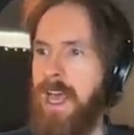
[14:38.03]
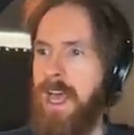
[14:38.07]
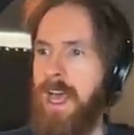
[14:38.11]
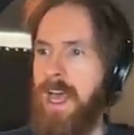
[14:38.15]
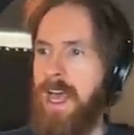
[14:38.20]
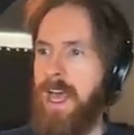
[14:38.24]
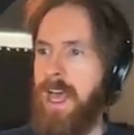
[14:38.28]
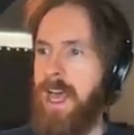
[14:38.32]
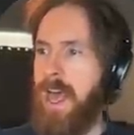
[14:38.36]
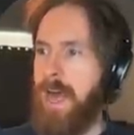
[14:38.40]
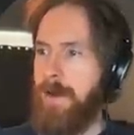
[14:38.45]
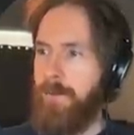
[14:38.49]

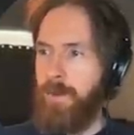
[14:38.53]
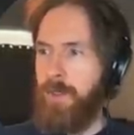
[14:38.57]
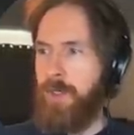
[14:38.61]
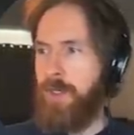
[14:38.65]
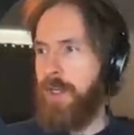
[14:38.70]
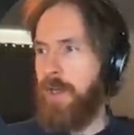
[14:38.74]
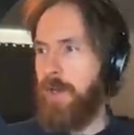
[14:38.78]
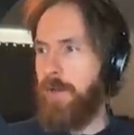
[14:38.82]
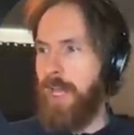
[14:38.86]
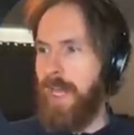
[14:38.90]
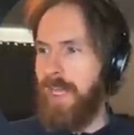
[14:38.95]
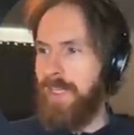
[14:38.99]
Uh, I wouldn't
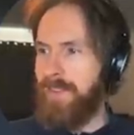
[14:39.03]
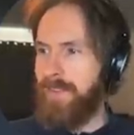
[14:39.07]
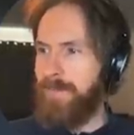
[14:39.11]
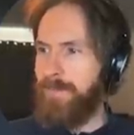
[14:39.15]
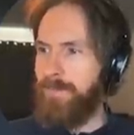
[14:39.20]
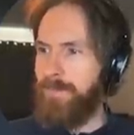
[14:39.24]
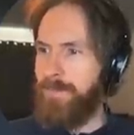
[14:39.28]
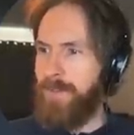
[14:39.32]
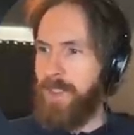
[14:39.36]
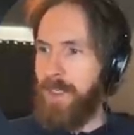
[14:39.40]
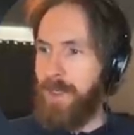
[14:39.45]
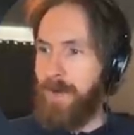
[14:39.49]
know that.
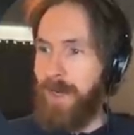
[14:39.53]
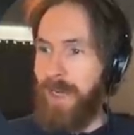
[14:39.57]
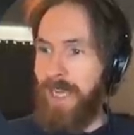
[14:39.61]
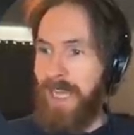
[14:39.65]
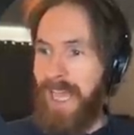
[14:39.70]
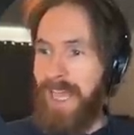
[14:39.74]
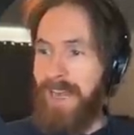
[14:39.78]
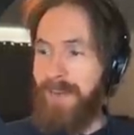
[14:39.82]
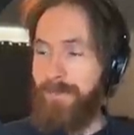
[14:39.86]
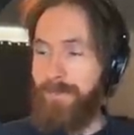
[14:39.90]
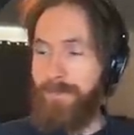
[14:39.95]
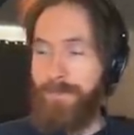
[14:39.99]
So
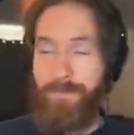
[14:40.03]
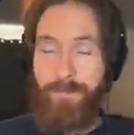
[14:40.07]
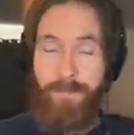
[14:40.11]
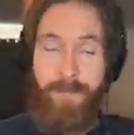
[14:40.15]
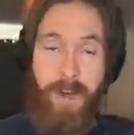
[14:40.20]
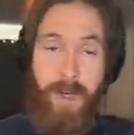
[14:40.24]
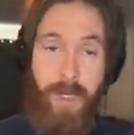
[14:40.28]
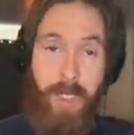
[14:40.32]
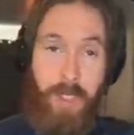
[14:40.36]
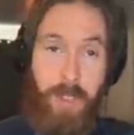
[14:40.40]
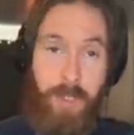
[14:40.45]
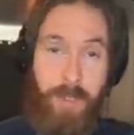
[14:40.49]
again,
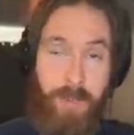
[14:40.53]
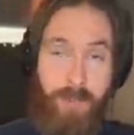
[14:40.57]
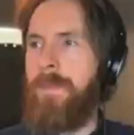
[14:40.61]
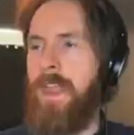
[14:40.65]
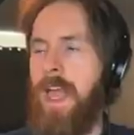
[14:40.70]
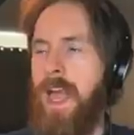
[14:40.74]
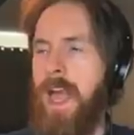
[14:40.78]
very cool.